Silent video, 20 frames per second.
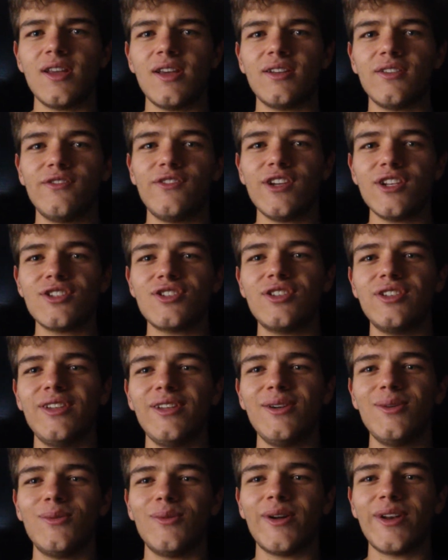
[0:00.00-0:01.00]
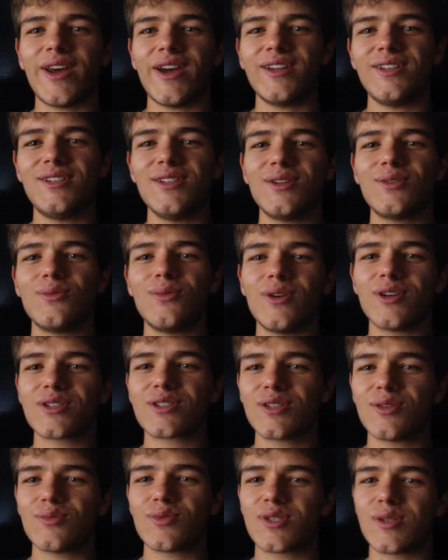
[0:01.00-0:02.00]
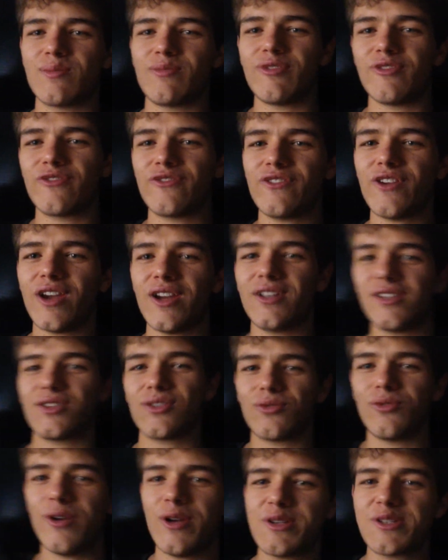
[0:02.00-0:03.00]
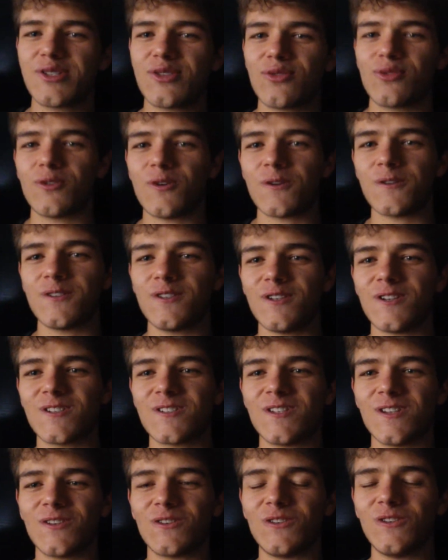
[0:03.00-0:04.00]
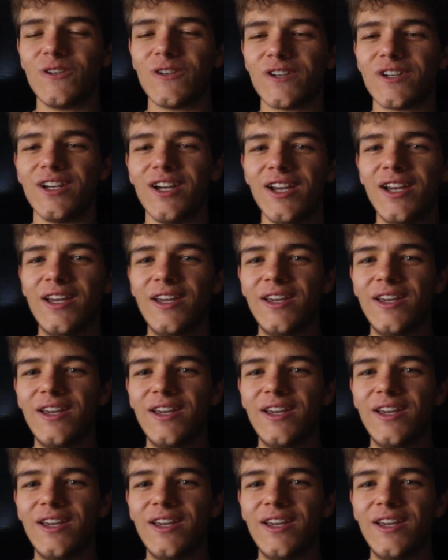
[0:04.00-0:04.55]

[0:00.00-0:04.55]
And eventually what I did was, there was a buffet in the restaurant, and I said, look,